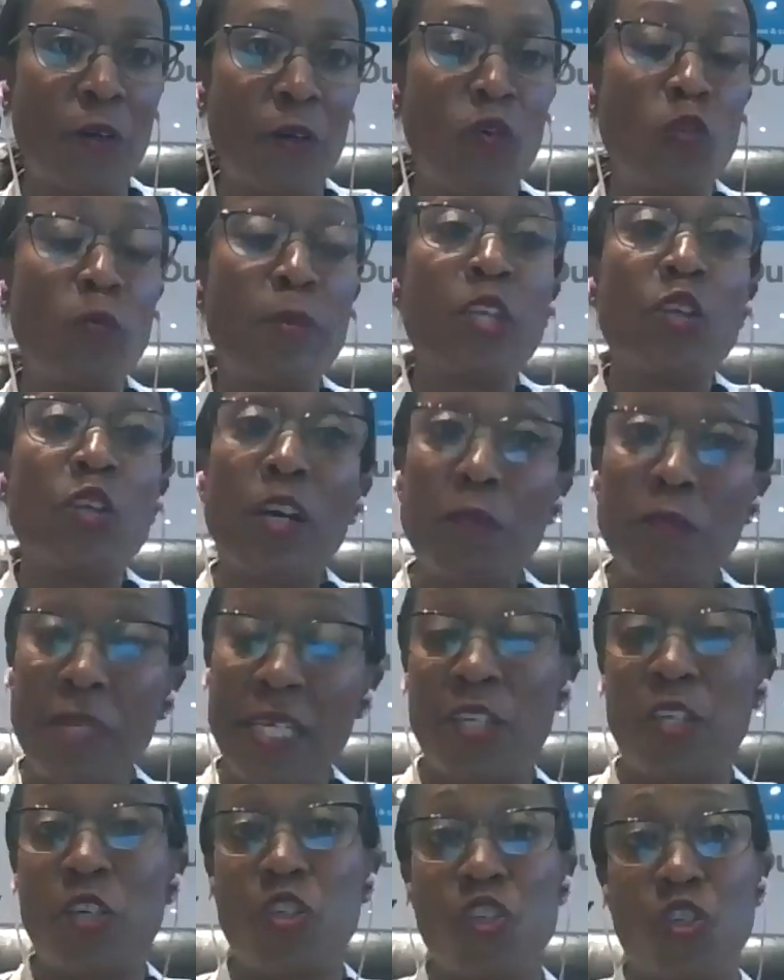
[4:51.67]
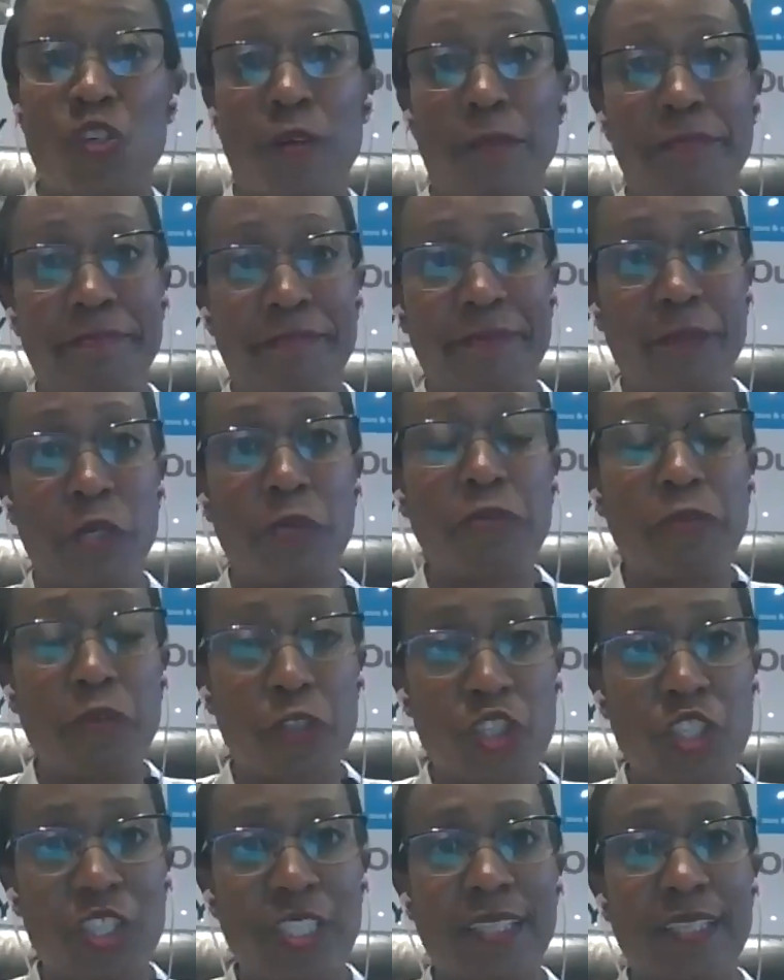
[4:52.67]
who may not be in a job,
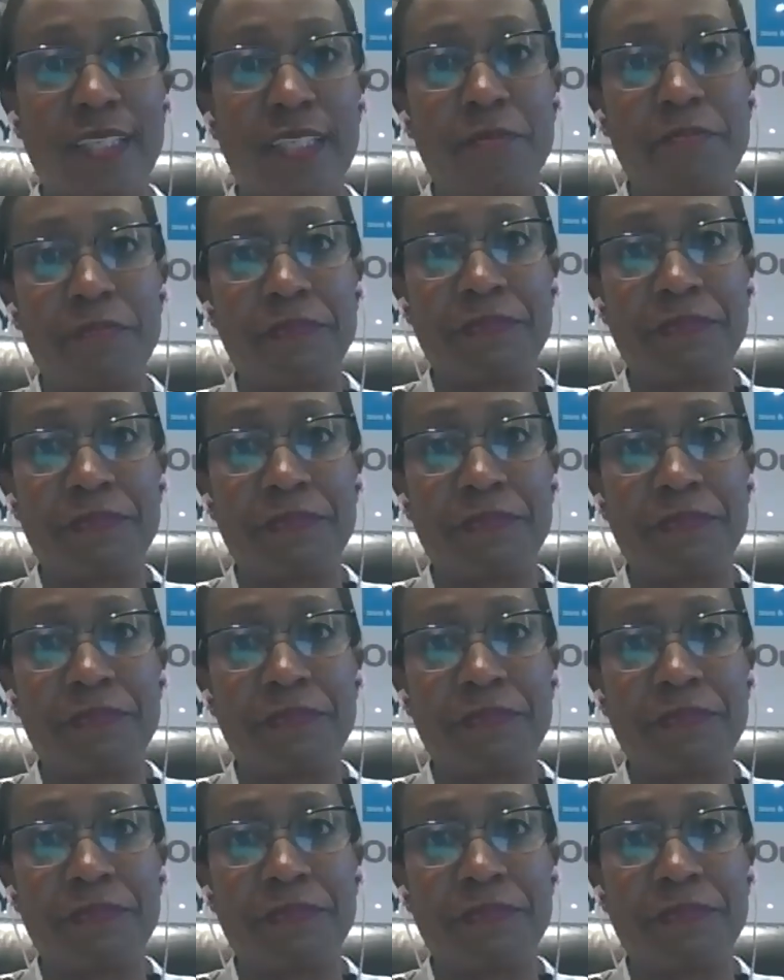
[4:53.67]
unfortunately.